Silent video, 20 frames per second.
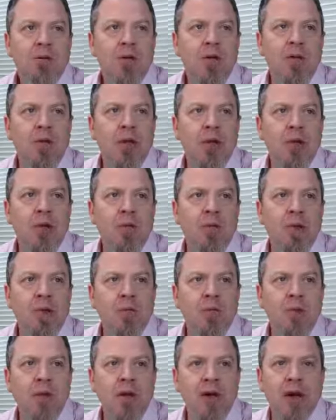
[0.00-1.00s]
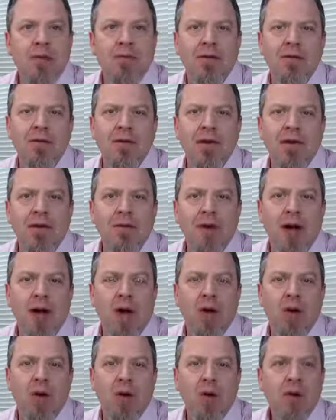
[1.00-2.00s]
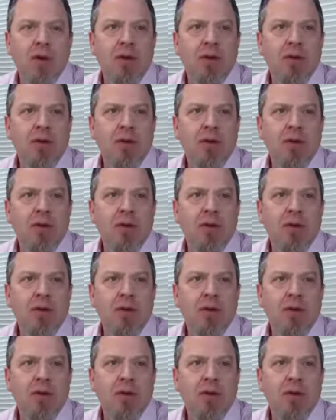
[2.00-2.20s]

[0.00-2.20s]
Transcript: we often think about,